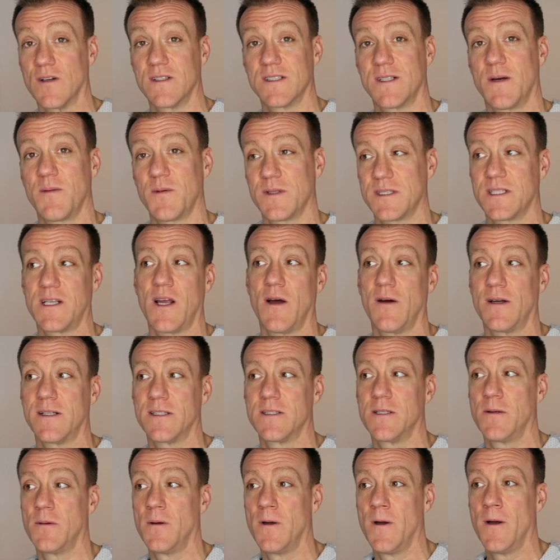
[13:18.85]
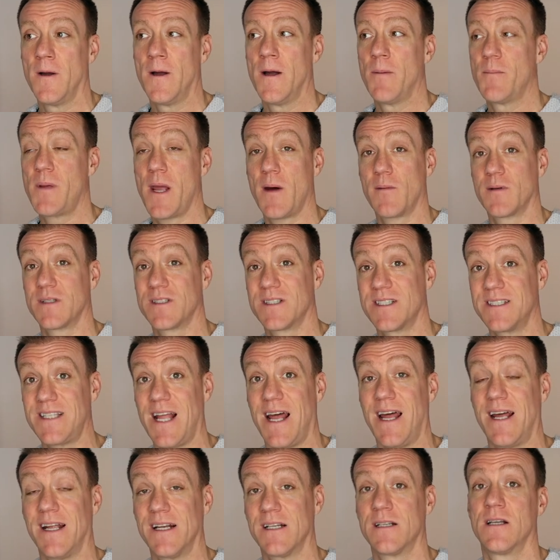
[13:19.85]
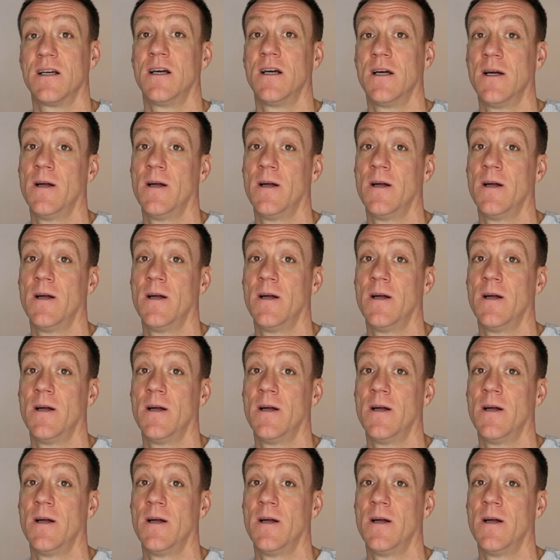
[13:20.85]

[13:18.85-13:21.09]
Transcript: someone's going to be able to stand